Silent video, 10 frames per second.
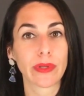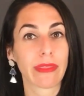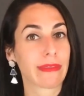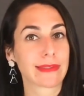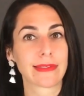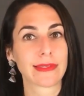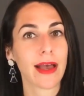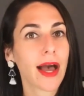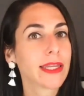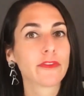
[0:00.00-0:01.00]
This is
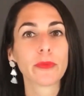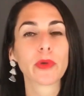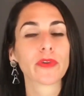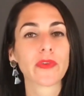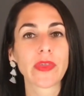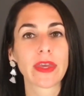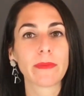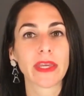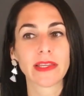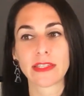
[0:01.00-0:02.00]
kind of a beautiful thing
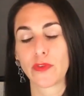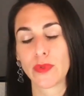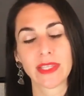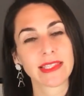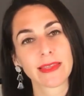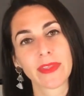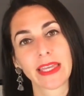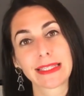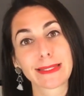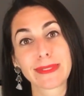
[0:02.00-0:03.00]
because if you send something in
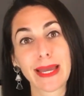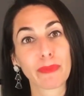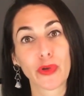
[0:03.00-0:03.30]
in September,